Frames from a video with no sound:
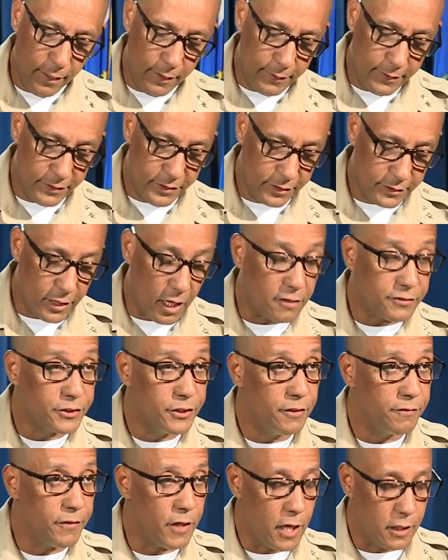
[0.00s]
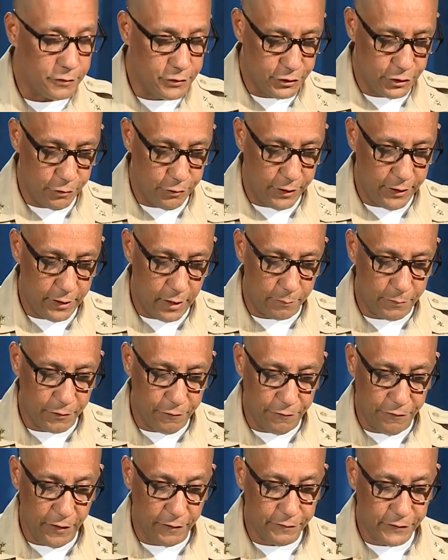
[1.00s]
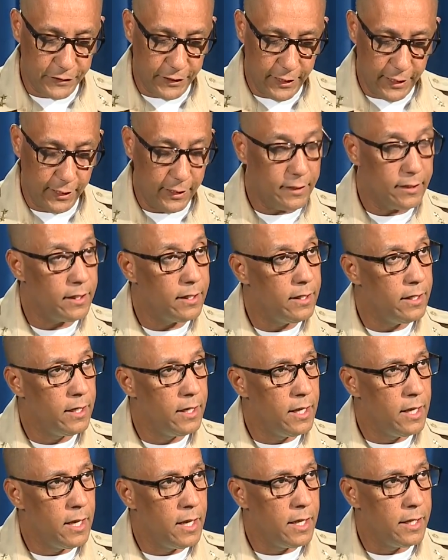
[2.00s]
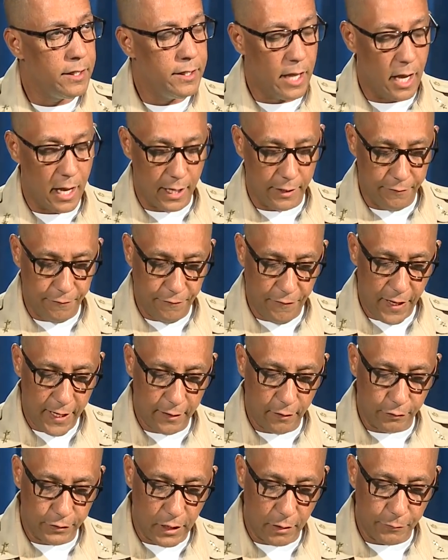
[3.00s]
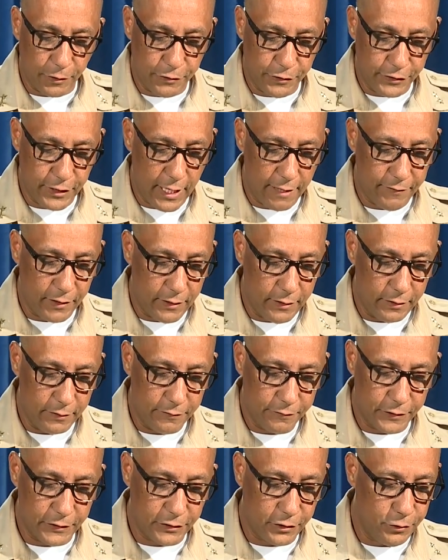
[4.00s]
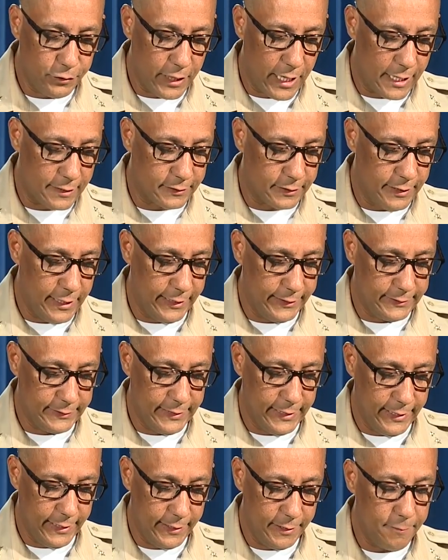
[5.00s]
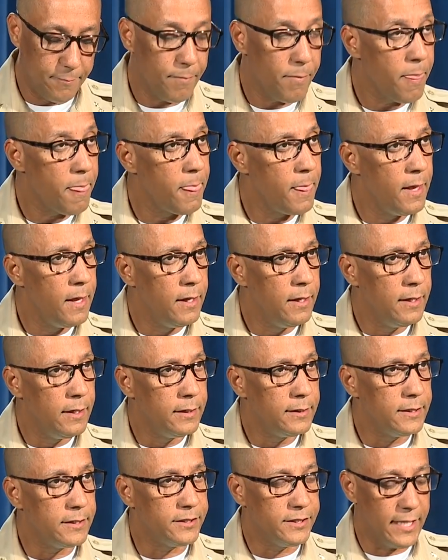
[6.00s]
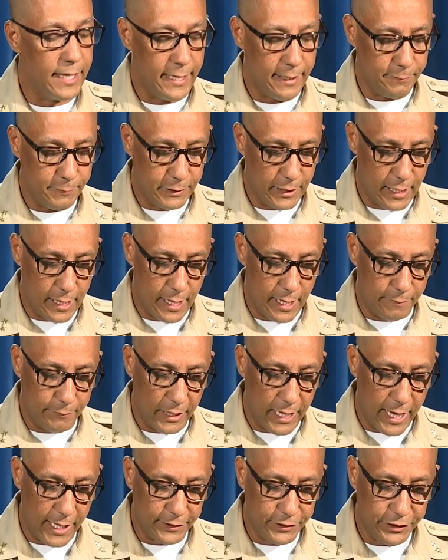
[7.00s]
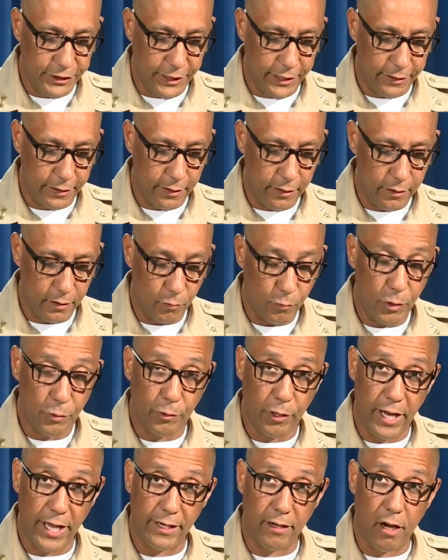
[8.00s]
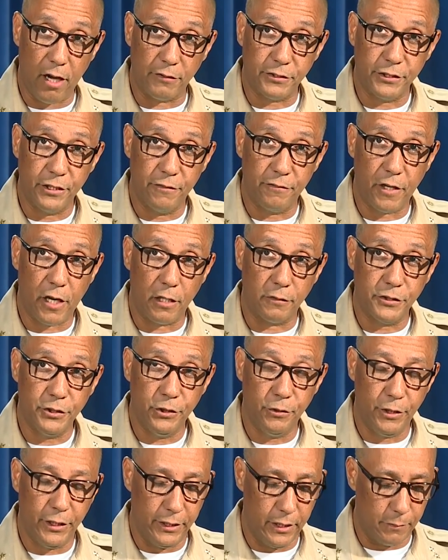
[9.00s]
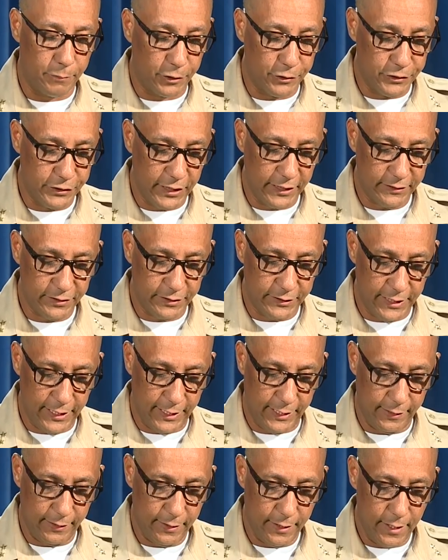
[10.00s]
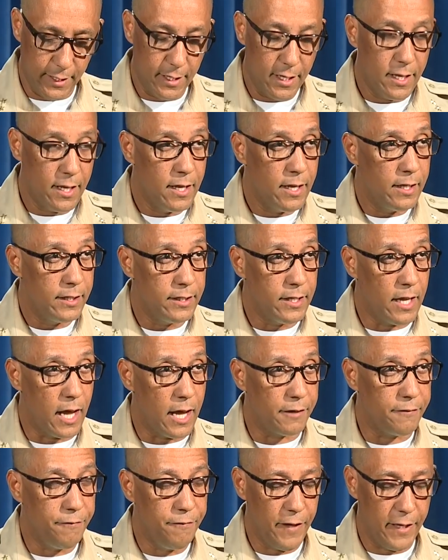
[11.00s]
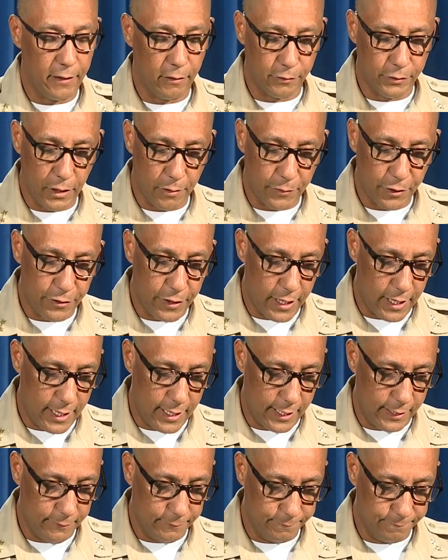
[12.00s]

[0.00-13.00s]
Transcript: This is officer involved shooting number 15, non fatal number 7 for 2018. The same time last year, we were at officer involved shooting number 16, non fatal number 9.